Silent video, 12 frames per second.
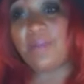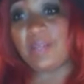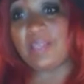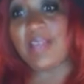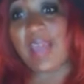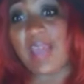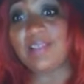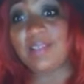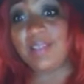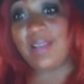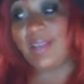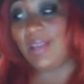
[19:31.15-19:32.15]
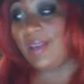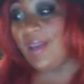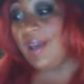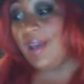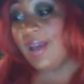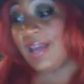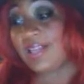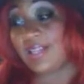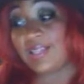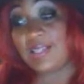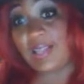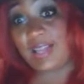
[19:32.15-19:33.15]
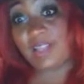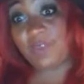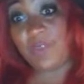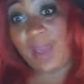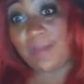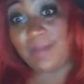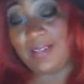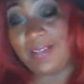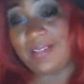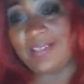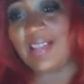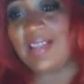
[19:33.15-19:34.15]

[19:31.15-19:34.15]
but it's actually, it's fabulous.